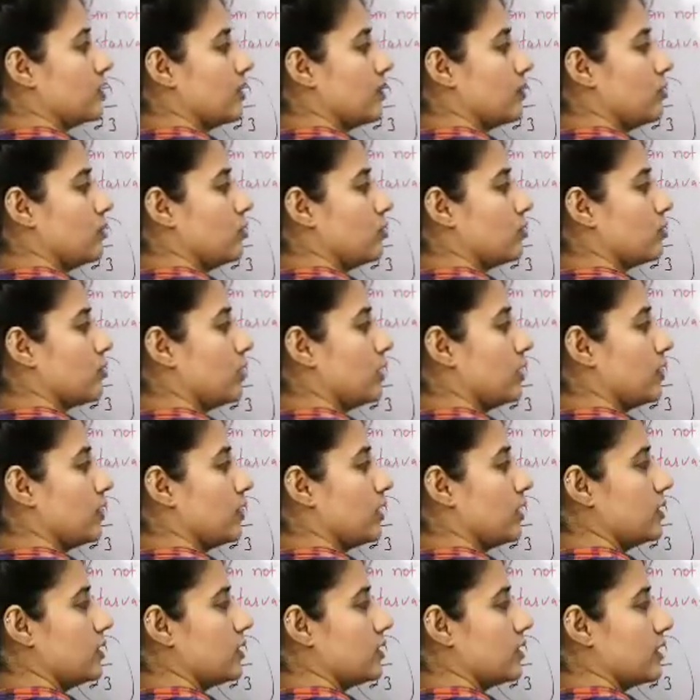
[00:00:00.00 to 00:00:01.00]
Suppose
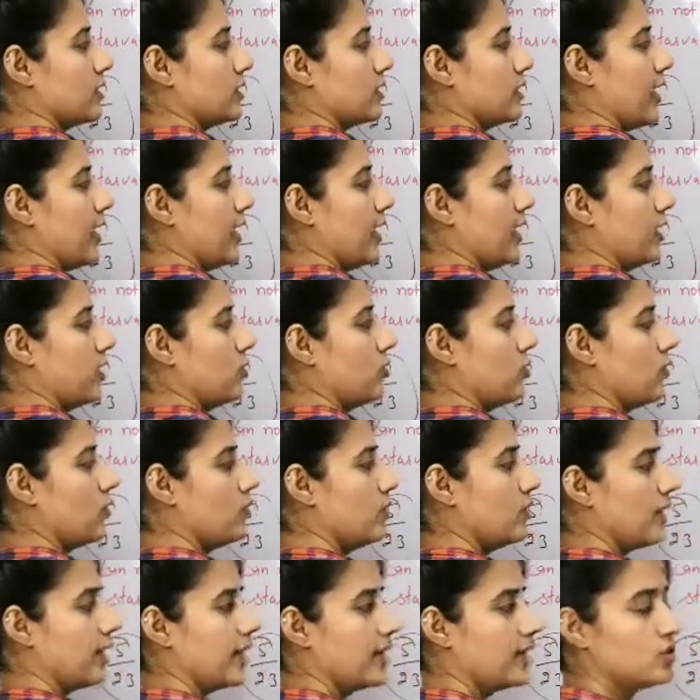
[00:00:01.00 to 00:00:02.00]
this is the ending
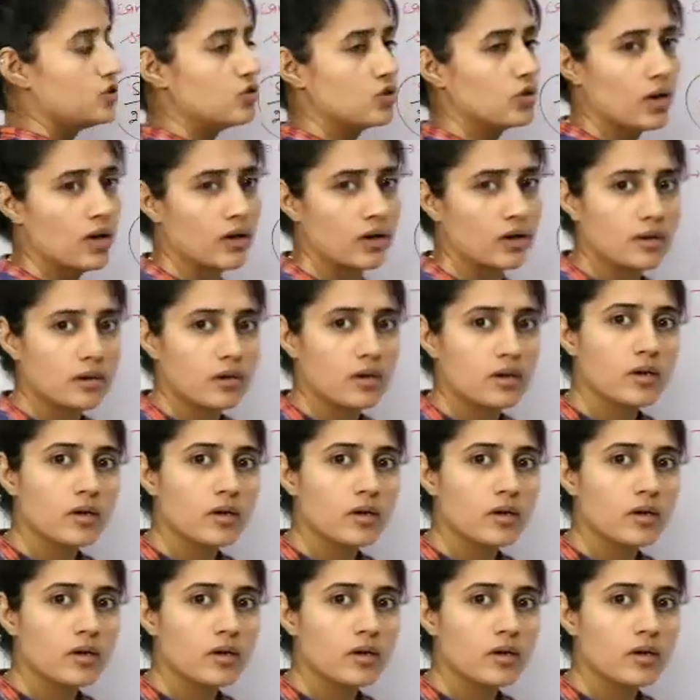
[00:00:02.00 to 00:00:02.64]
of the Gantt chart.